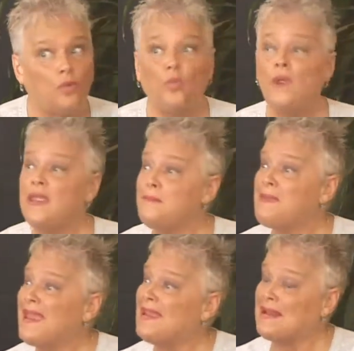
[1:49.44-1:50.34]
We
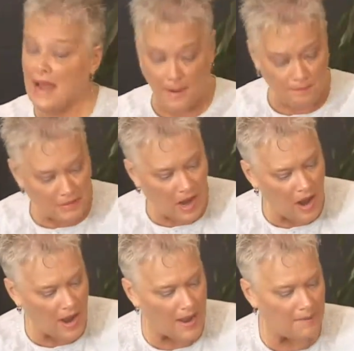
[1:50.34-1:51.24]
made up
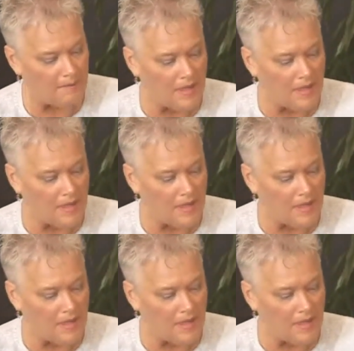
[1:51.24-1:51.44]
time.